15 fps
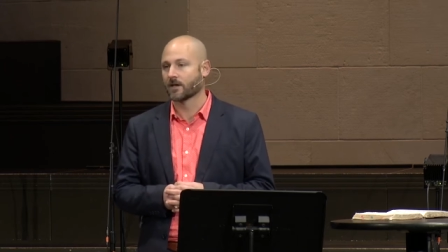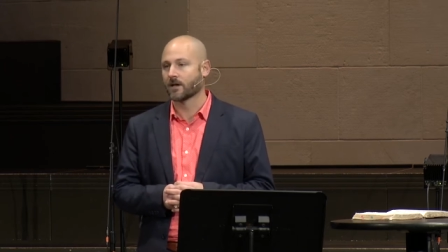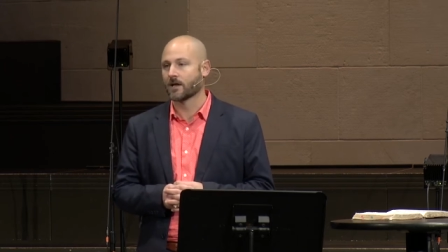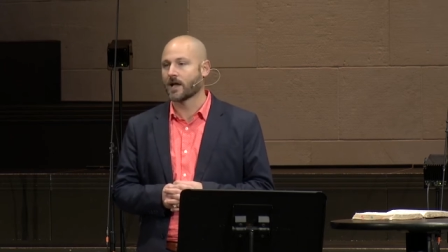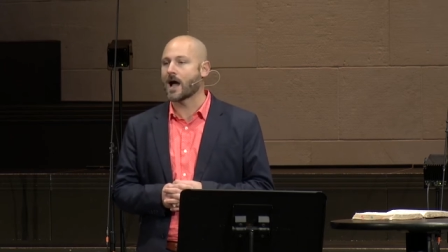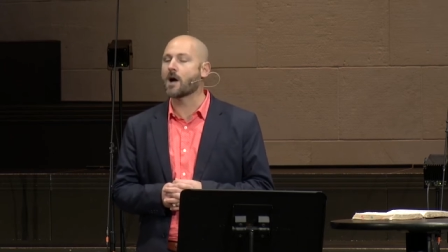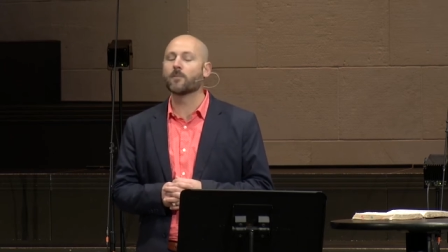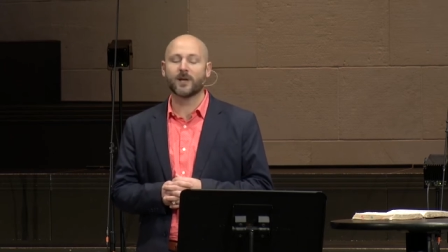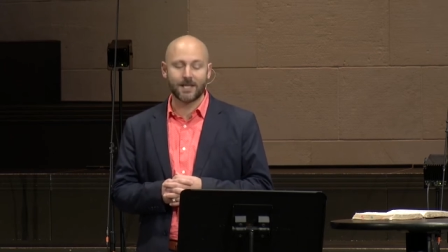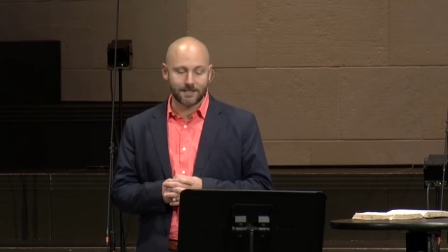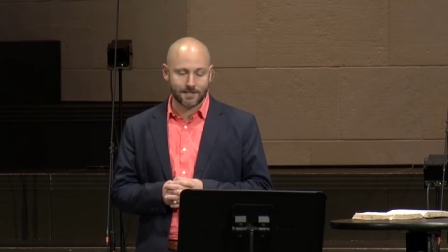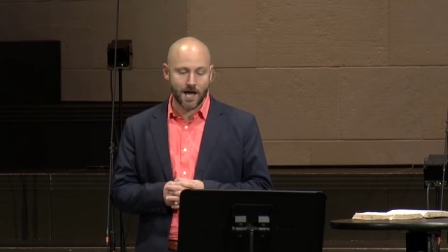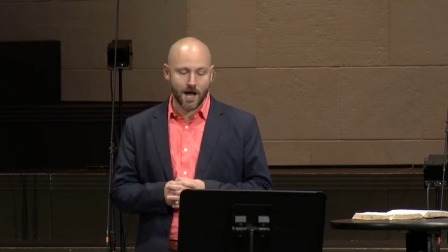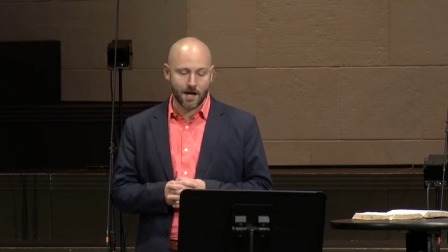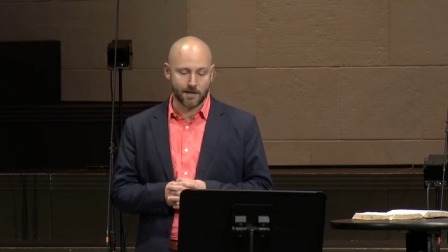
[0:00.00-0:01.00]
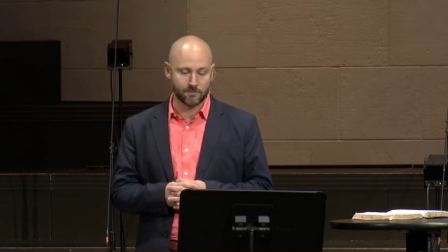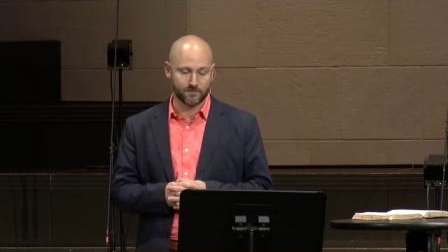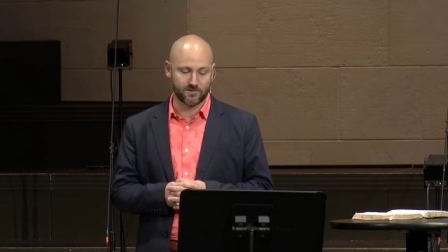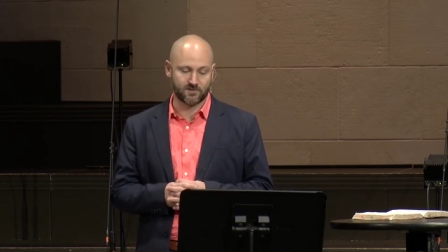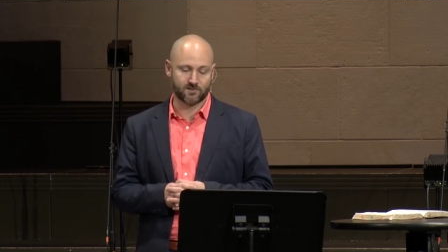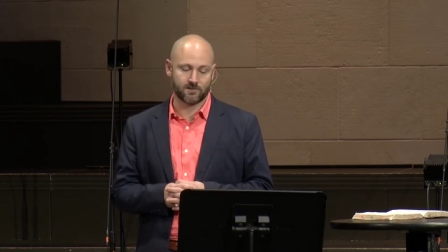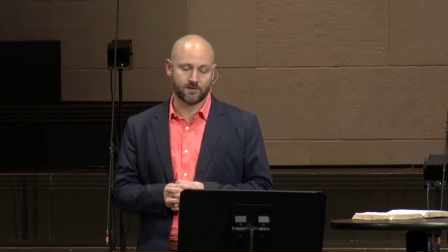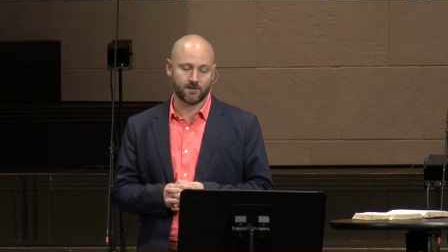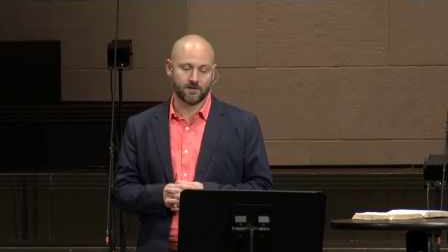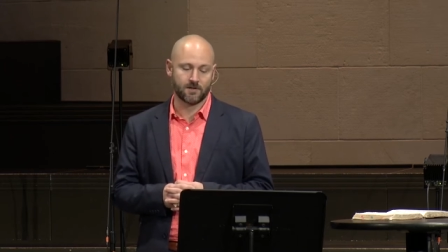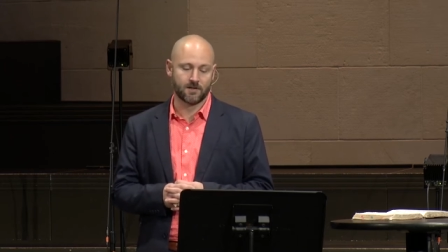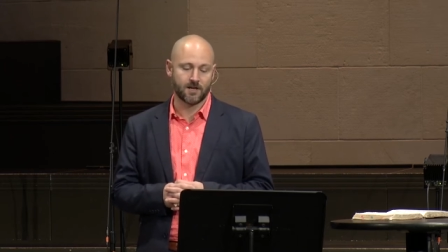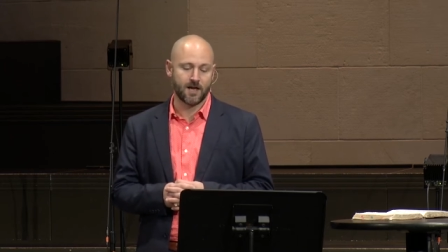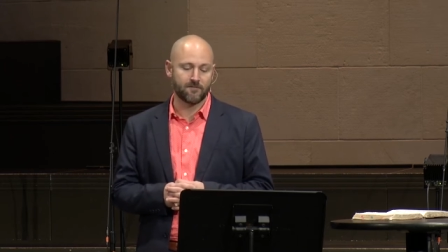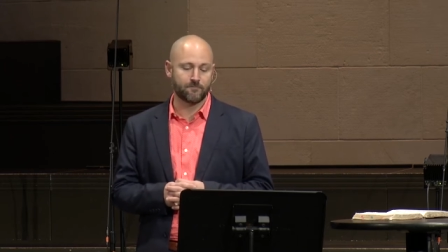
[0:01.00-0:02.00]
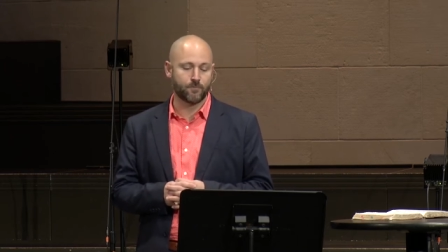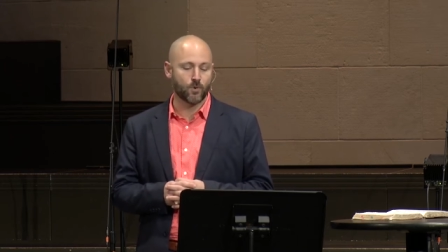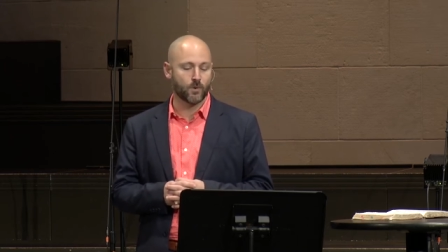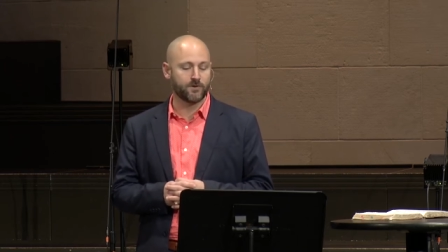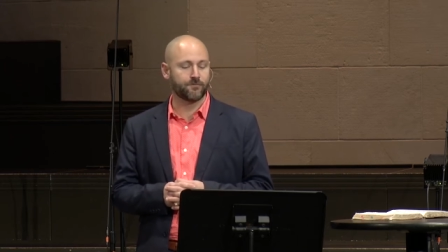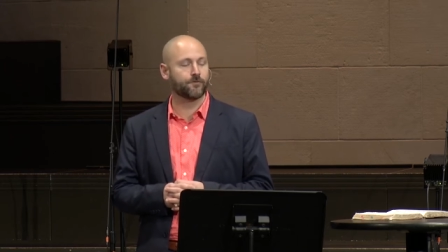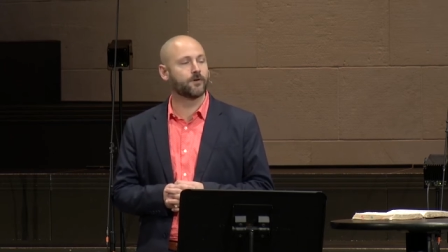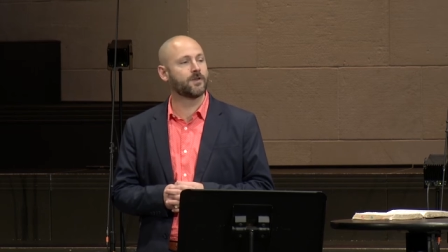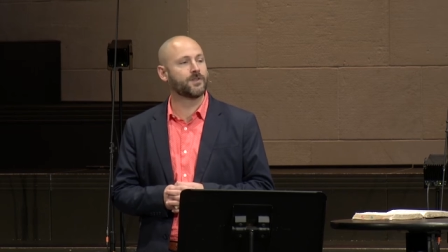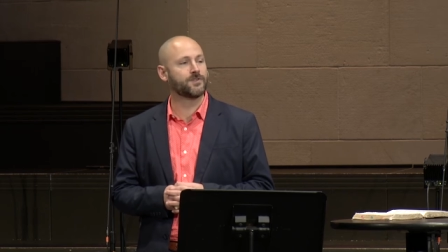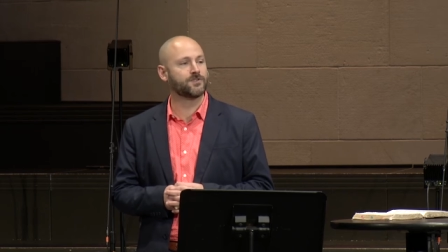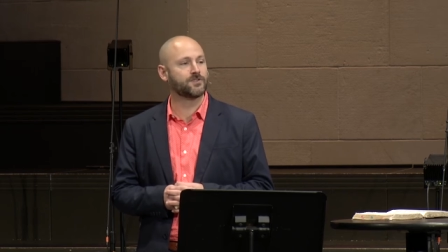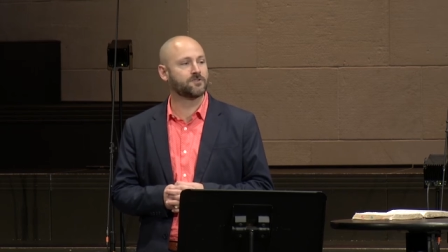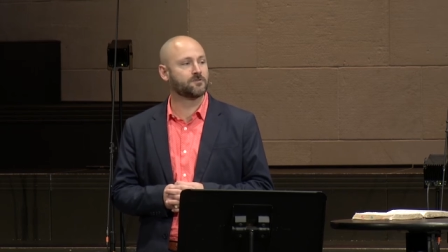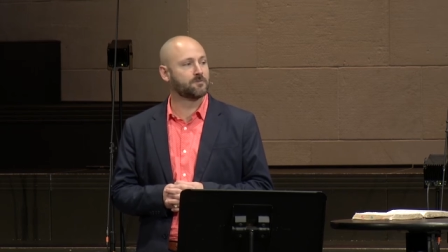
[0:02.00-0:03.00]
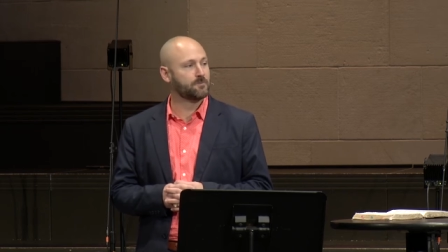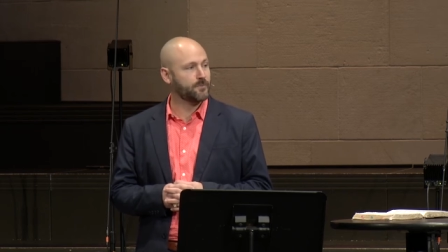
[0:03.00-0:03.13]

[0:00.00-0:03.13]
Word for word: How many times have boyfriends,